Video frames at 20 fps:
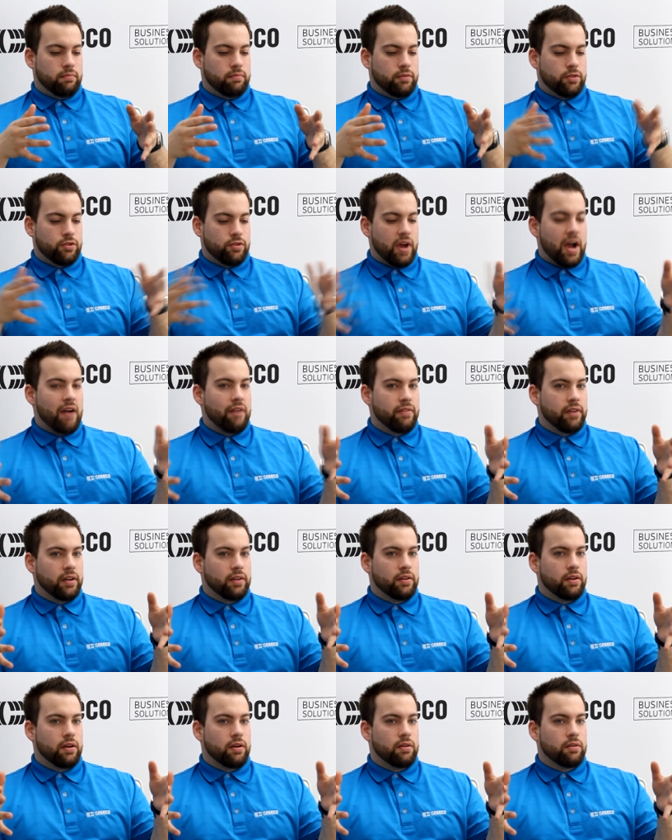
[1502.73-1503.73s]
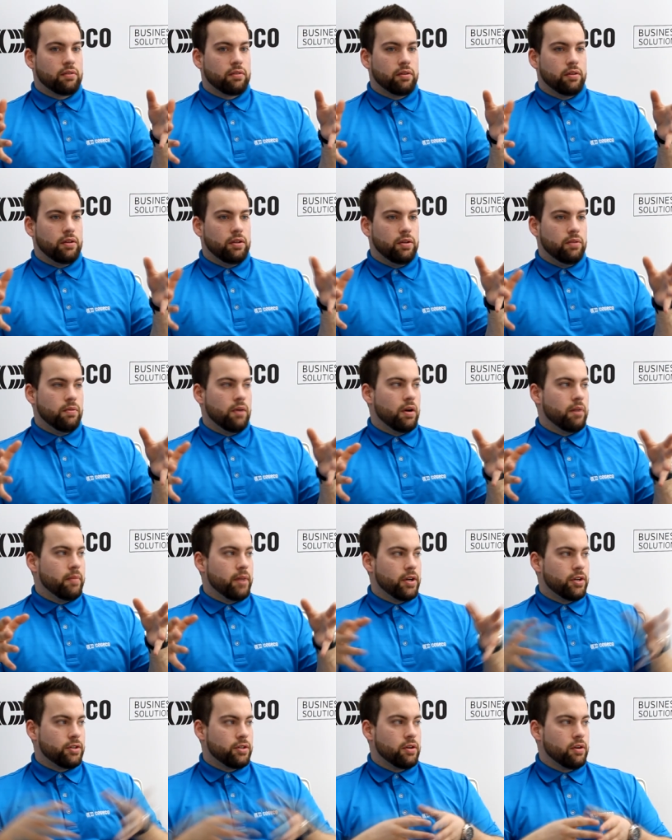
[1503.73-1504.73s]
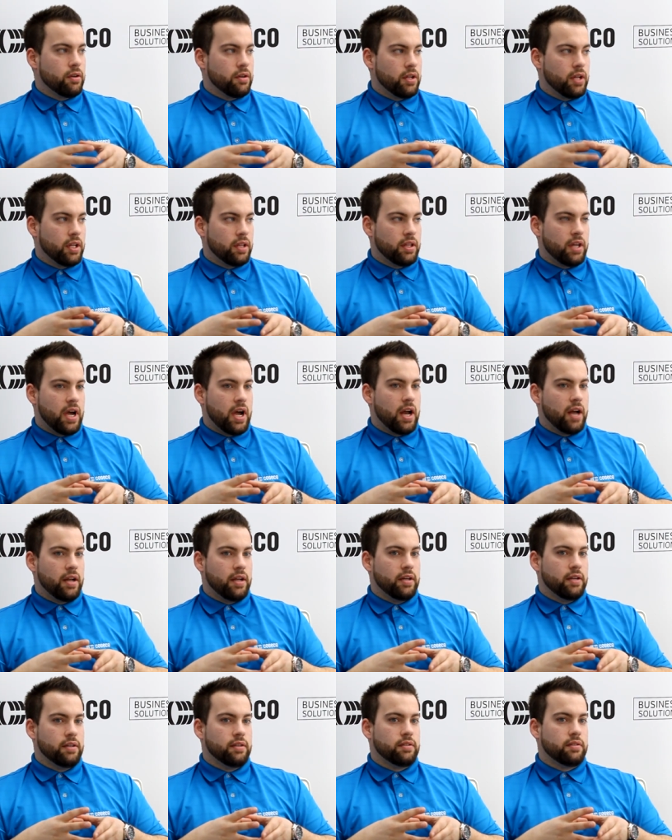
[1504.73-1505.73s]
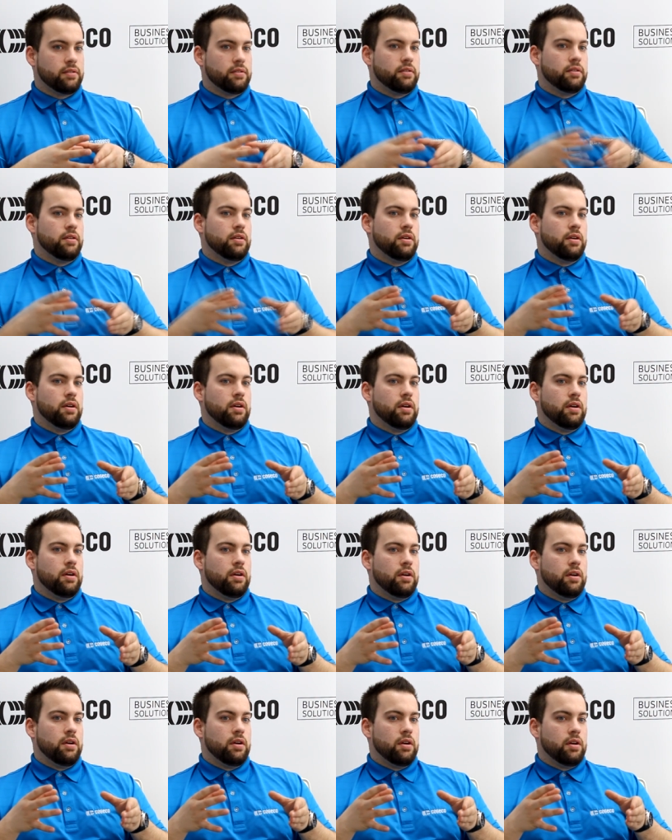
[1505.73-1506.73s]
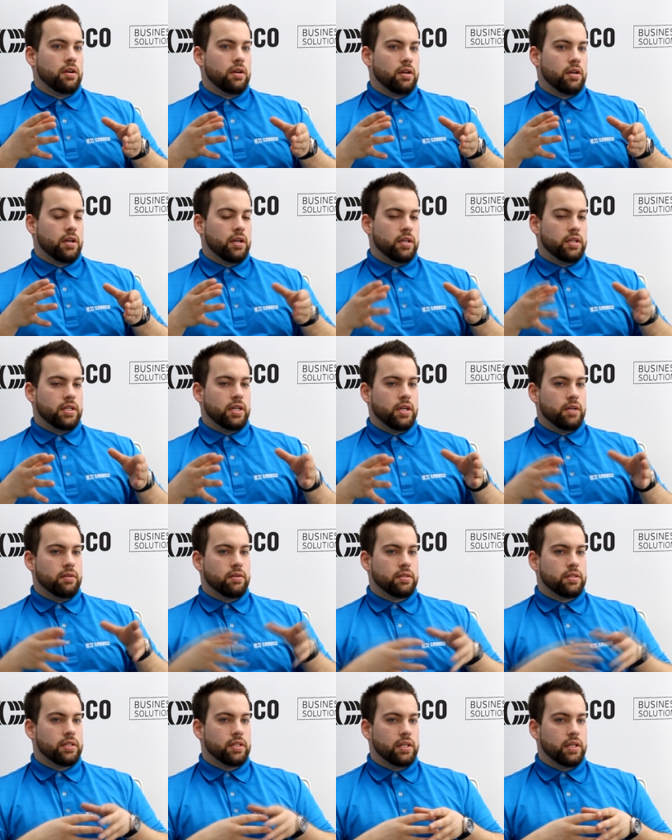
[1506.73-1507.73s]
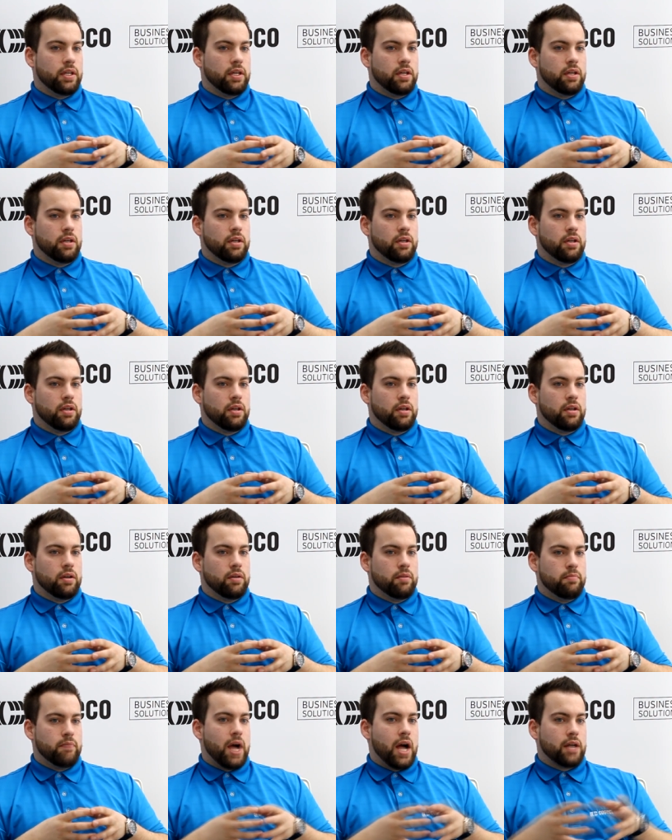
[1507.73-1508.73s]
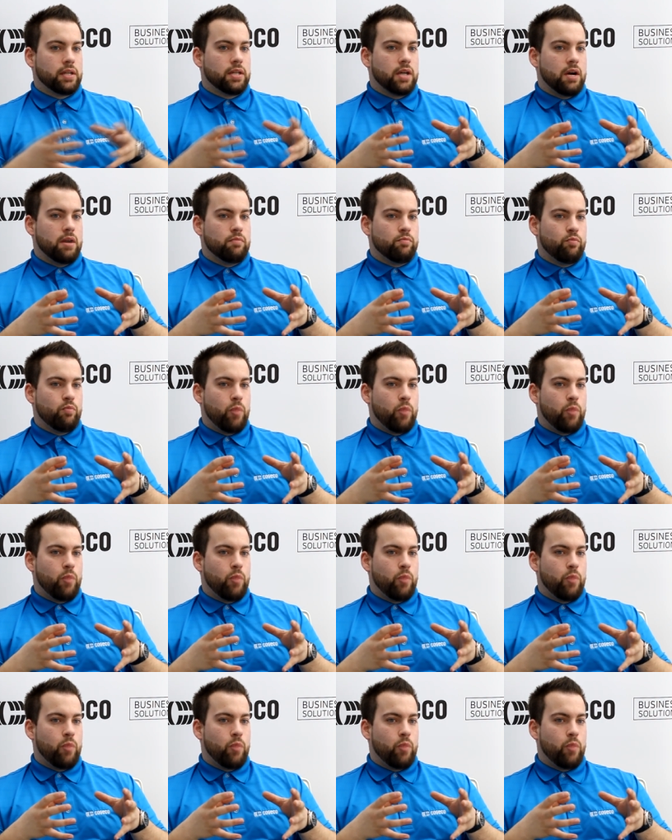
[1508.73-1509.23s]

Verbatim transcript: traffic, though, you want to make sure that that is continuously backed up.